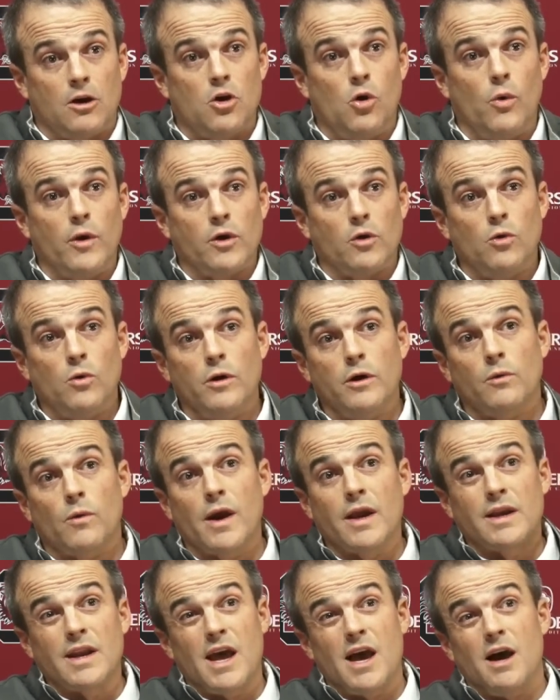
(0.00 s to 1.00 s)
going on
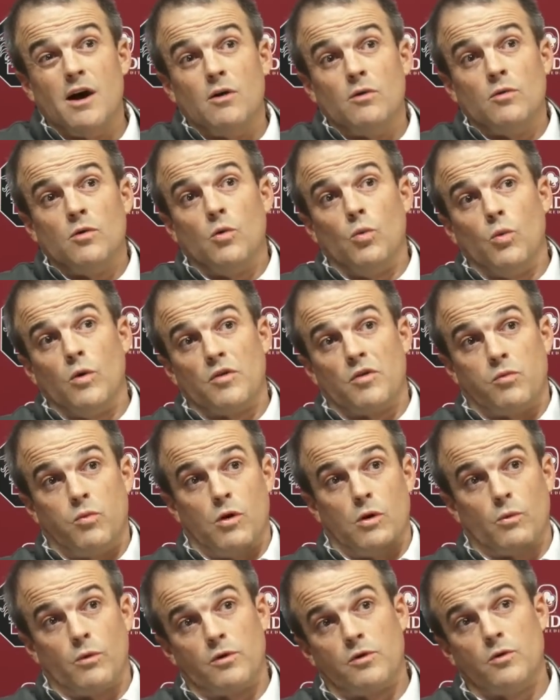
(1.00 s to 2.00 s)
right now with
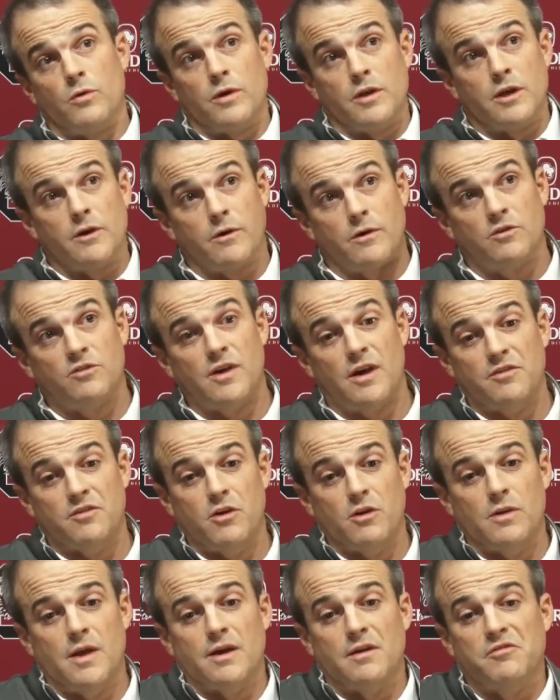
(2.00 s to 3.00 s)
what we're doing here at South
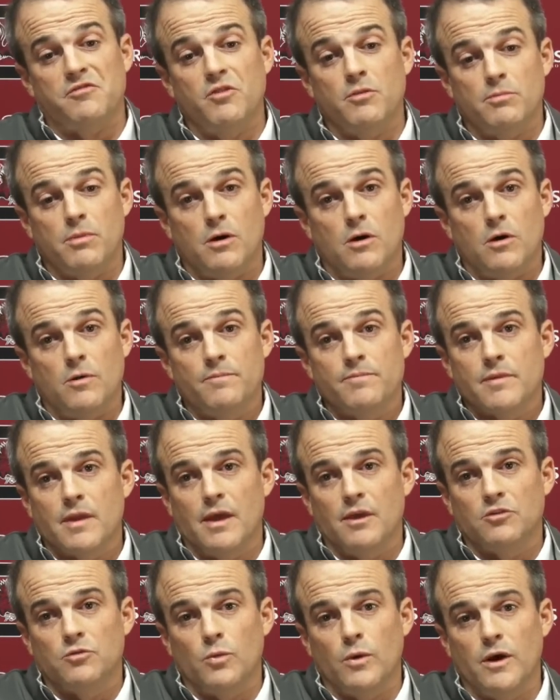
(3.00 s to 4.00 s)
Carolina football
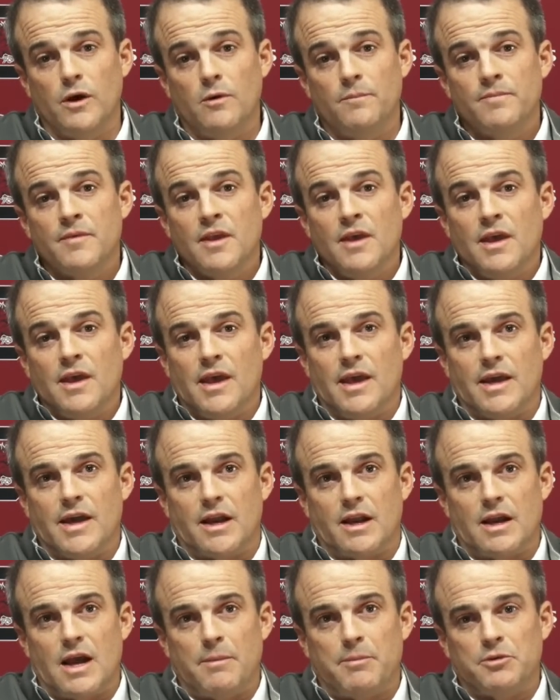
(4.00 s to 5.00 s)
as well, and
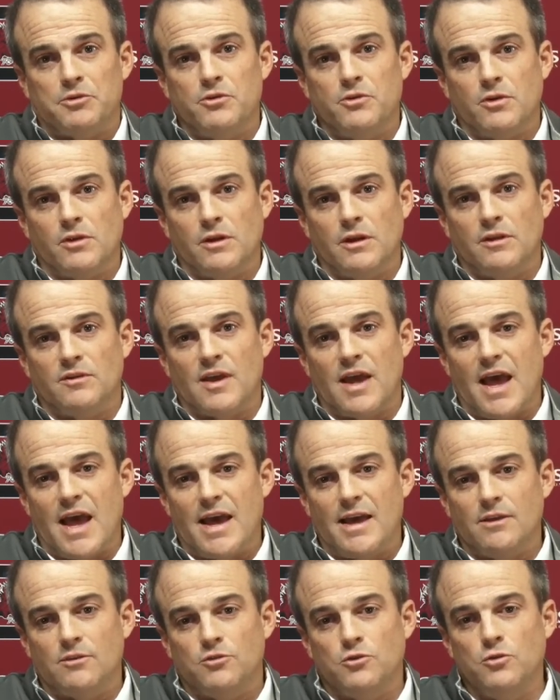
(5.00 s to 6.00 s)
got an opportunity to
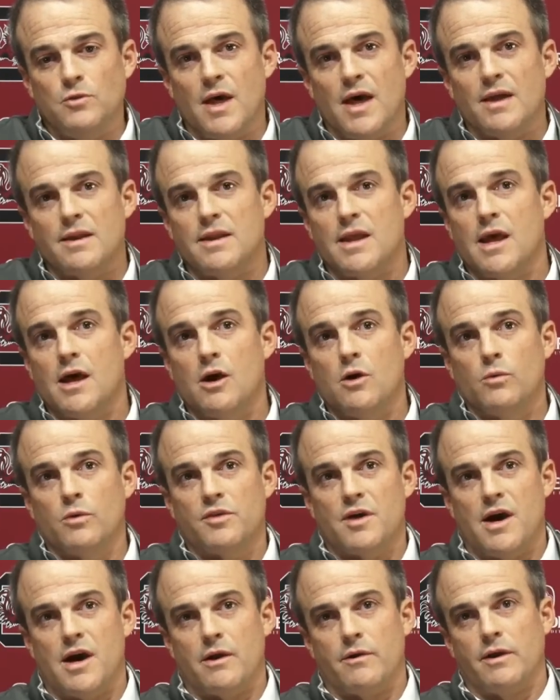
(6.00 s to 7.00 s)
add to that now
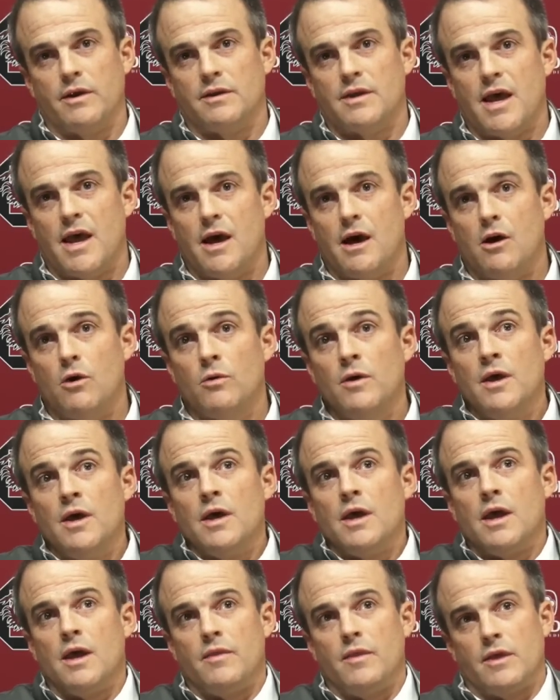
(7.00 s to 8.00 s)
with hiring Dow
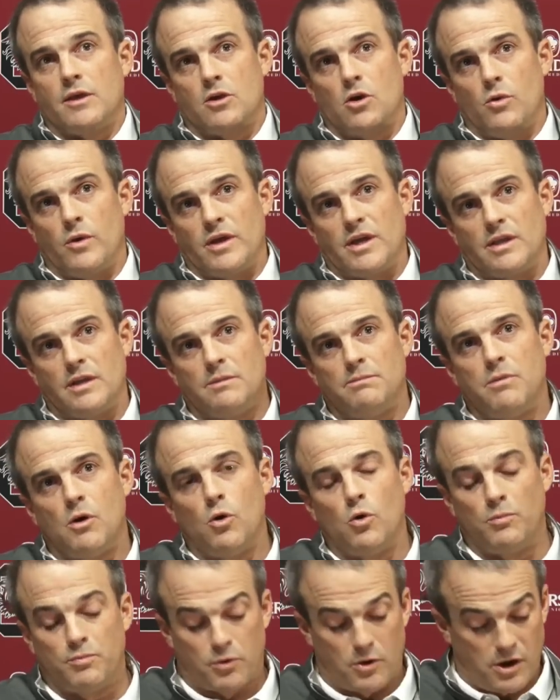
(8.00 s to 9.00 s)
and then going into
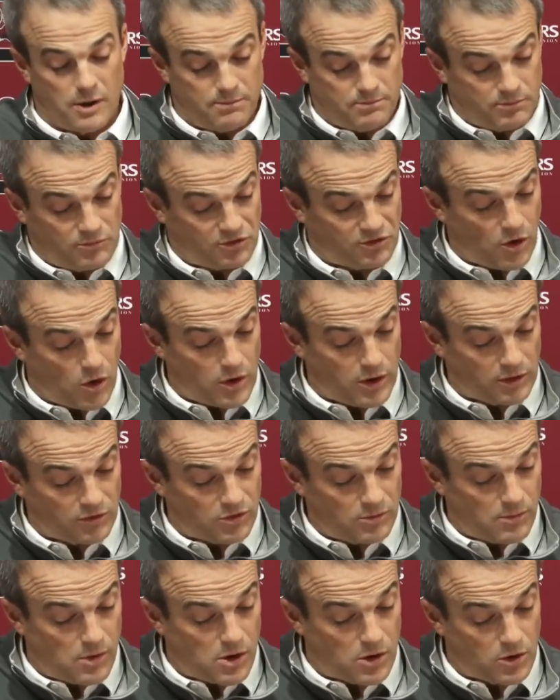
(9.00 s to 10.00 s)
bowl prep starting
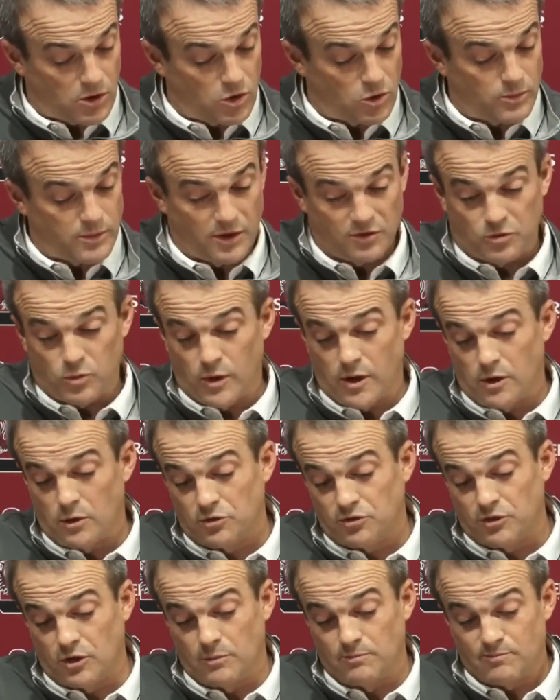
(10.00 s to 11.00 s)
tomorrow as
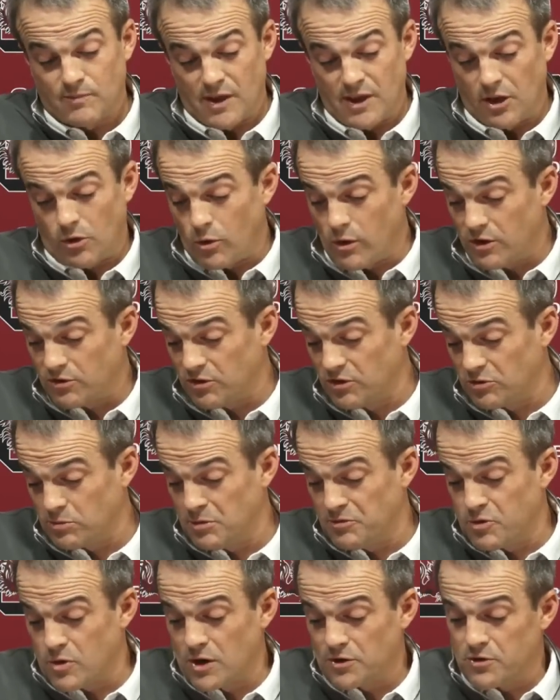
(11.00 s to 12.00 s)
well. So any questions
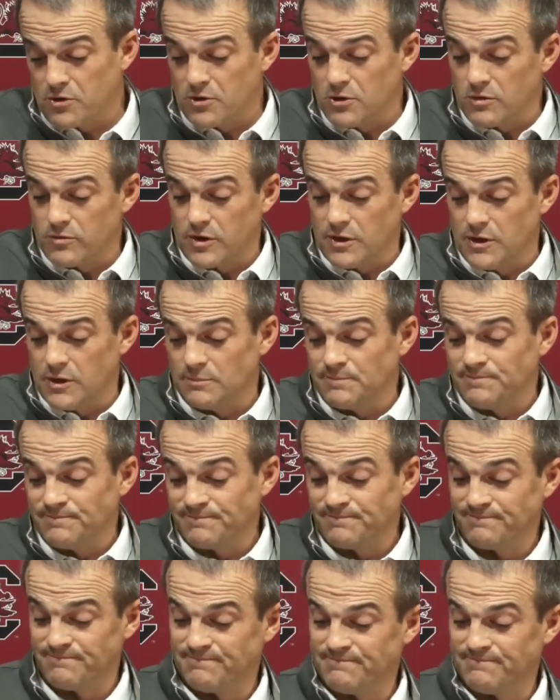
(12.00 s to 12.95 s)
before I turn it over to him?